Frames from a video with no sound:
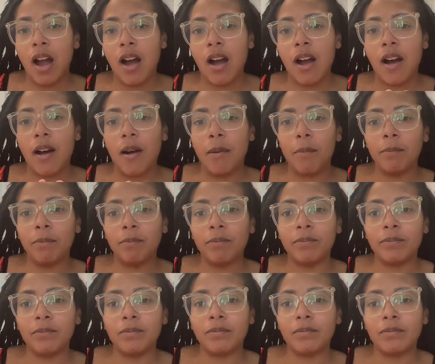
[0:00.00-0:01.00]
um,
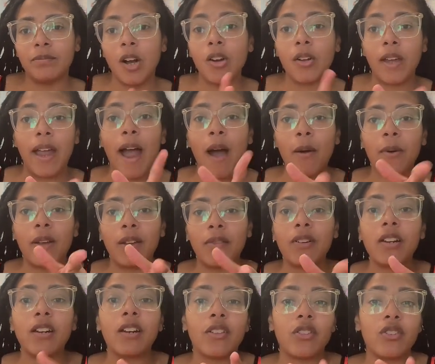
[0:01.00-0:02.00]
okay, I will
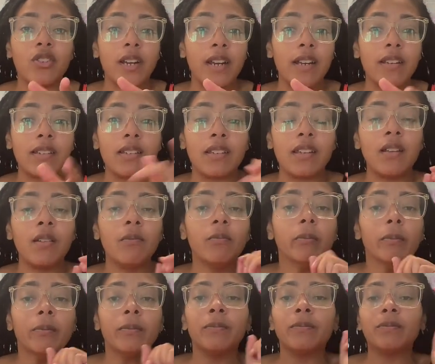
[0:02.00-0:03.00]
give it another chance.
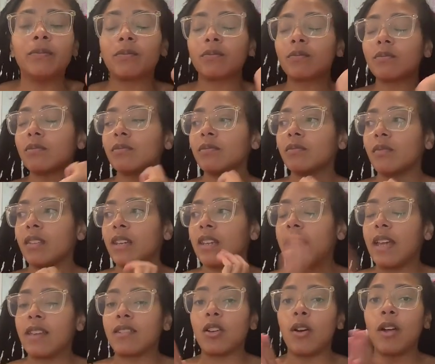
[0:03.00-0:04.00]

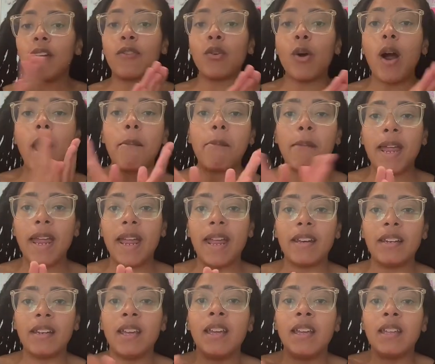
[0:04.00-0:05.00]
Yes, so if you are a
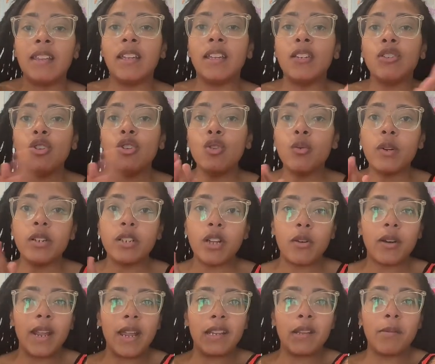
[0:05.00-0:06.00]
man, then you would
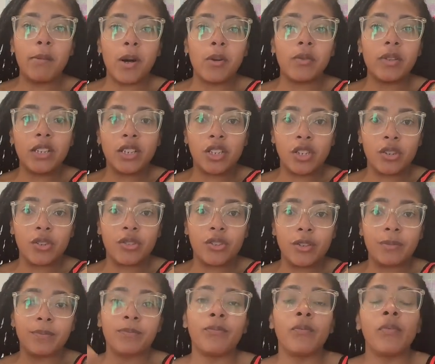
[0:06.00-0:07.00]
donate the boneless
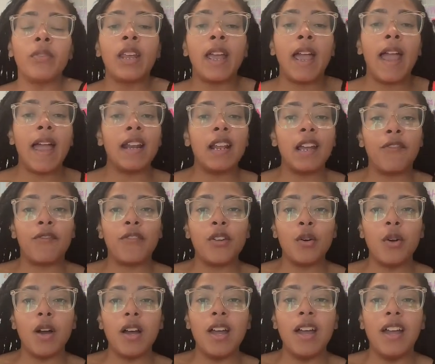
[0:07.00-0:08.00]
children. And if
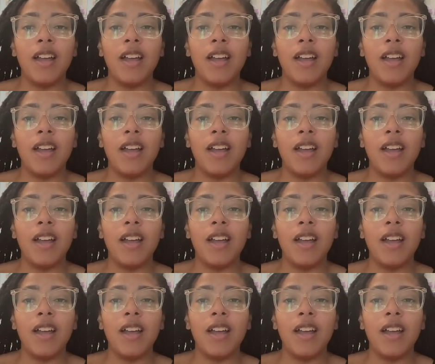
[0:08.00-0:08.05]
you